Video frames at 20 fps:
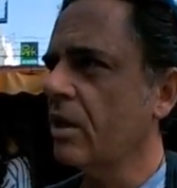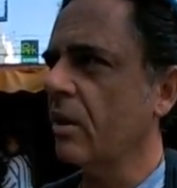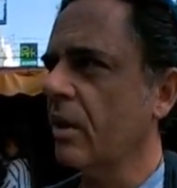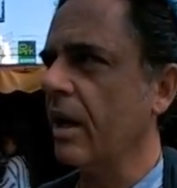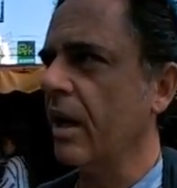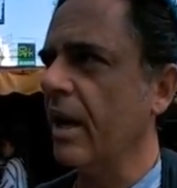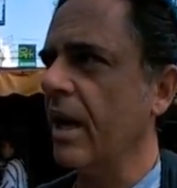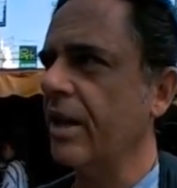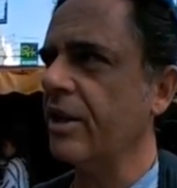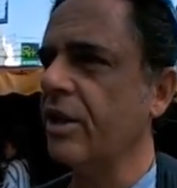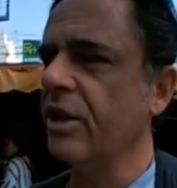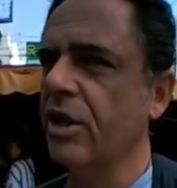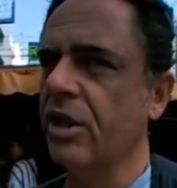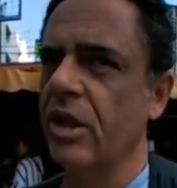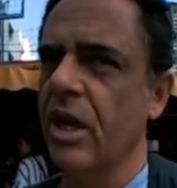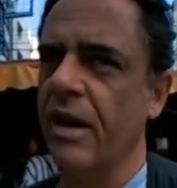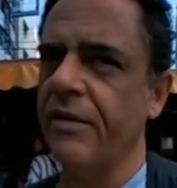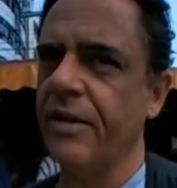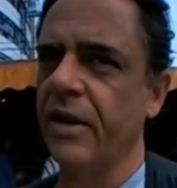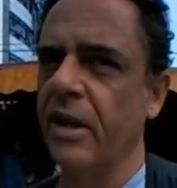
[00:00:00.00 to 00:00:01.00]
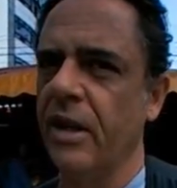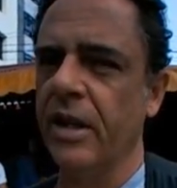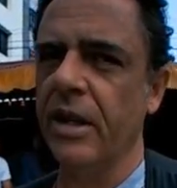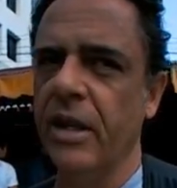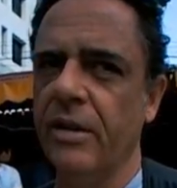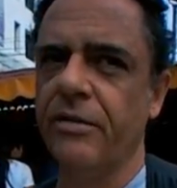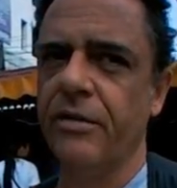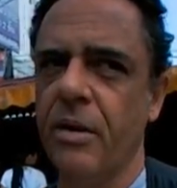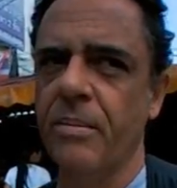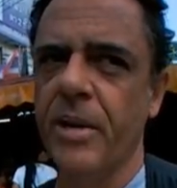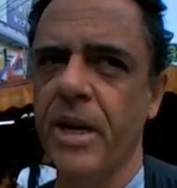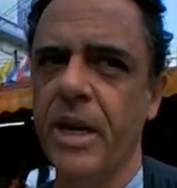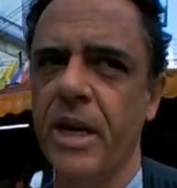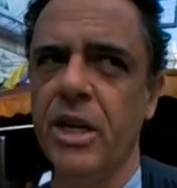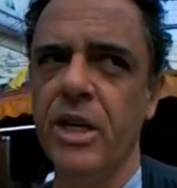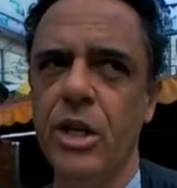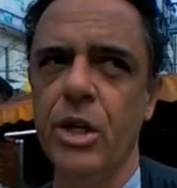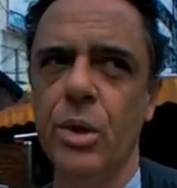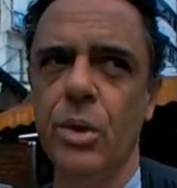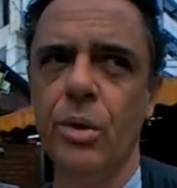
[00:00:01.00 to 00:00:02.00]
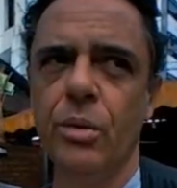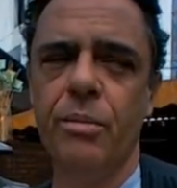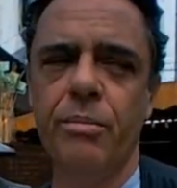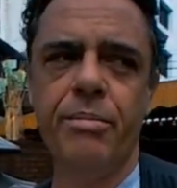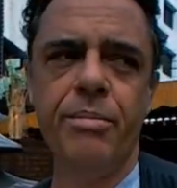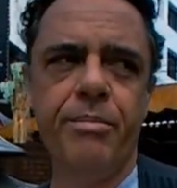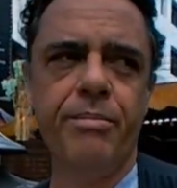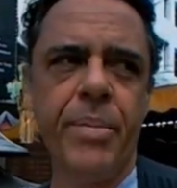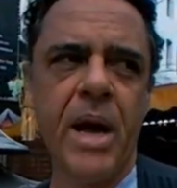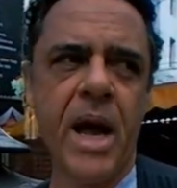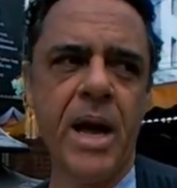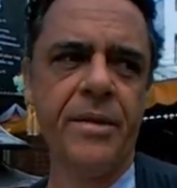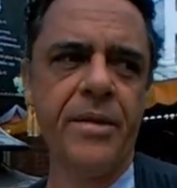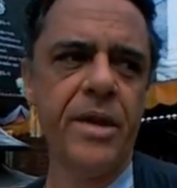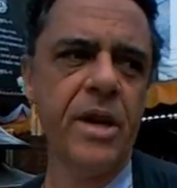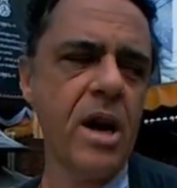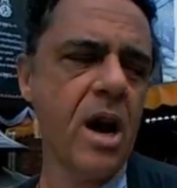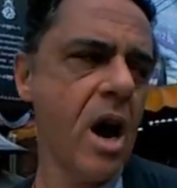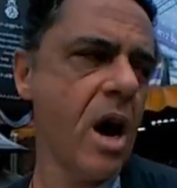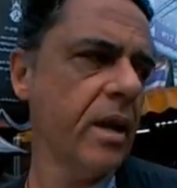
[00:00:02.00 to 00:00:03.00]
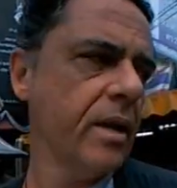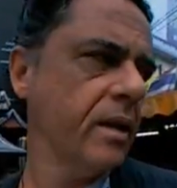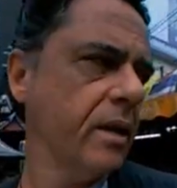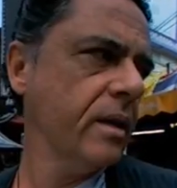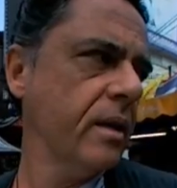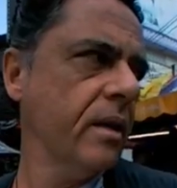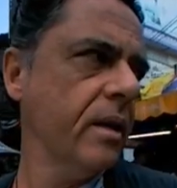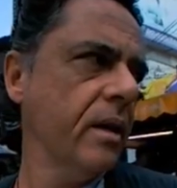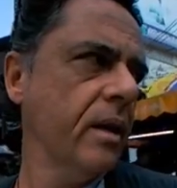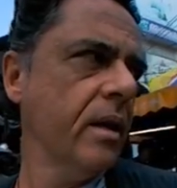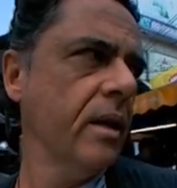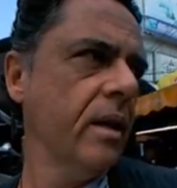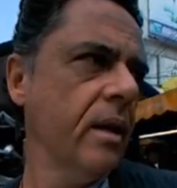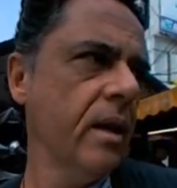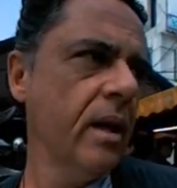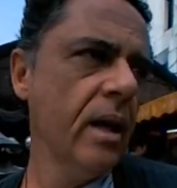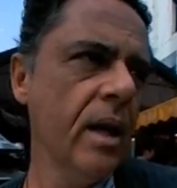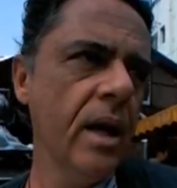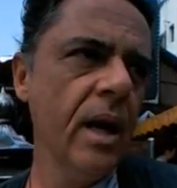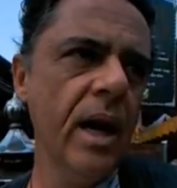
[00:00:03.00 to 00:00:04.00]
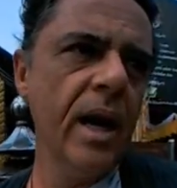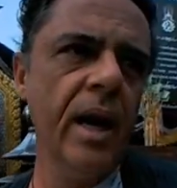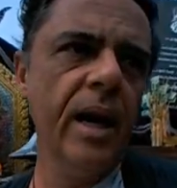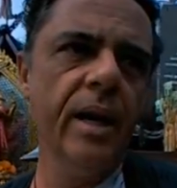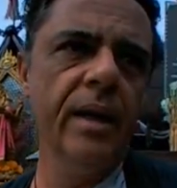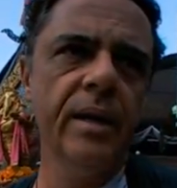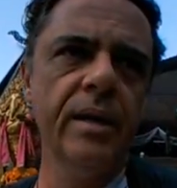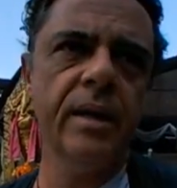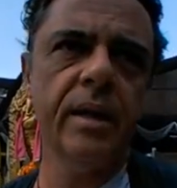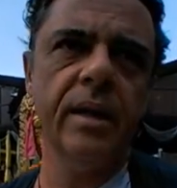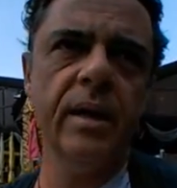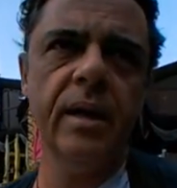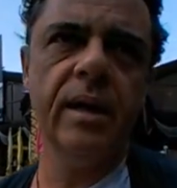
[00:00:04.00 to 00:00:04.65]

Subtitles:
so Ganesh is definitely from the Hindu pantheon, and